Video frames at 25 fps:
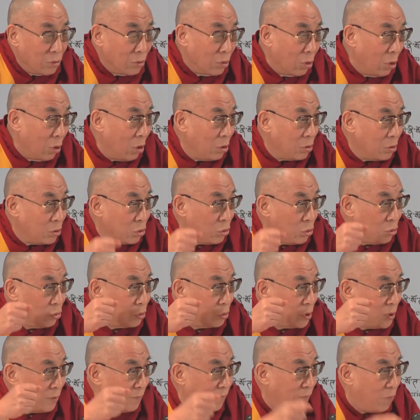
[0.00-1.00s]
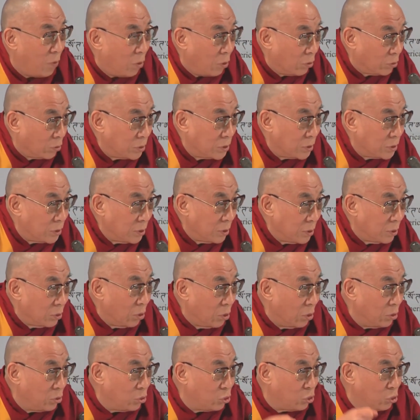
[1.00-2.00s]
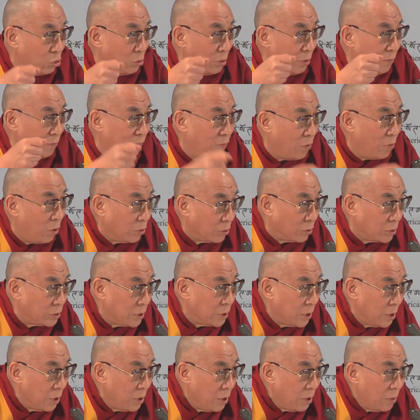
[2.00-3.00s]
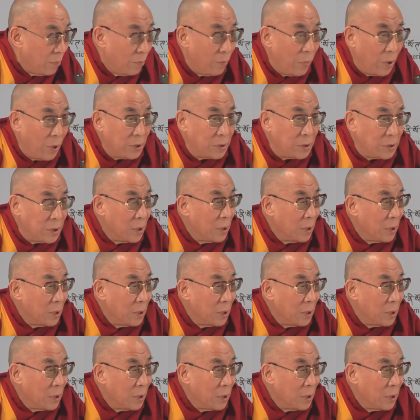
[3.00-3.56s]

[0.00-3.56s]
not using force, not showing force, but